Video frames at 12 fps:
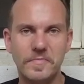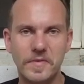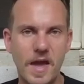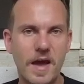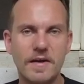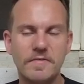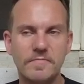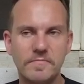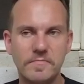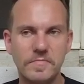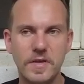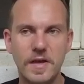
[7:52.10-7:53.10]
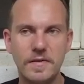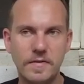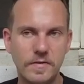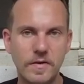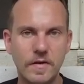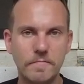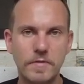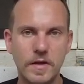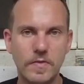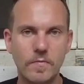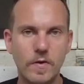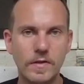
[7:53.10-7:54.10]
yeah, then you can
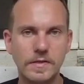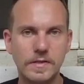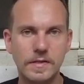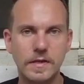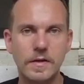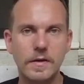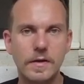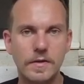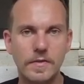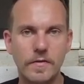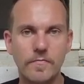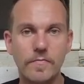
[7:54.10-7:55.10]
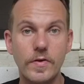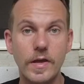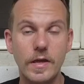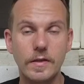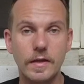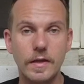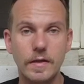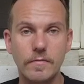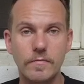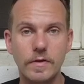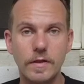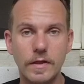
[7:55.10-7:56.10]
pick the ones that really,
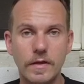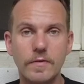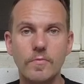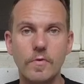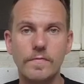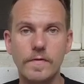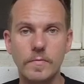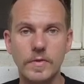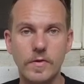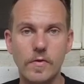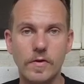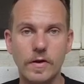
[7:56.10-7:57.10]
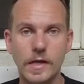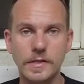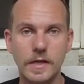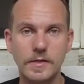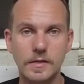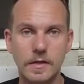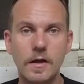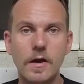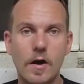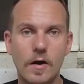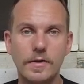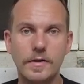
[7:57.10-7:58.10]
really will fit with your organization
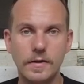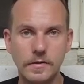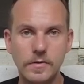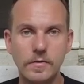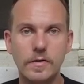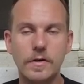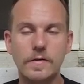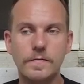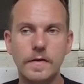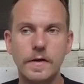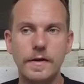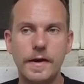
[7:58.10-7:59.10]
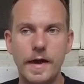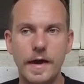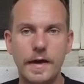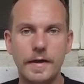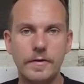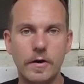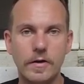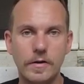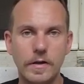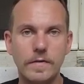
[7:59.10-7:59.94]
on an intuitive and on an